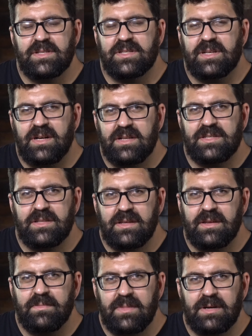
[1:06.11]
it's
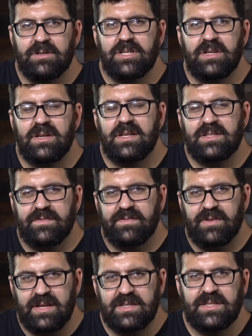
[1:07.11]
constantly in motion, it has a
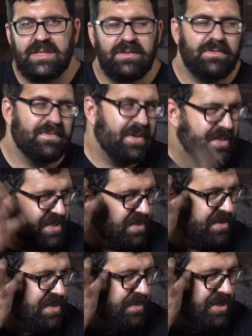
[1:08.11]
front seal, and front
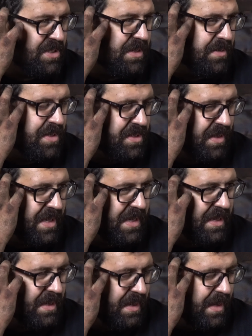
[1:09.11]
seals almost always
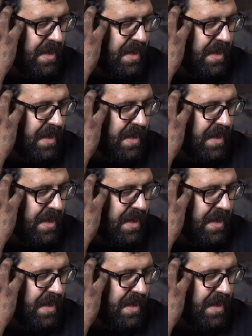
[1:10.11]
leak.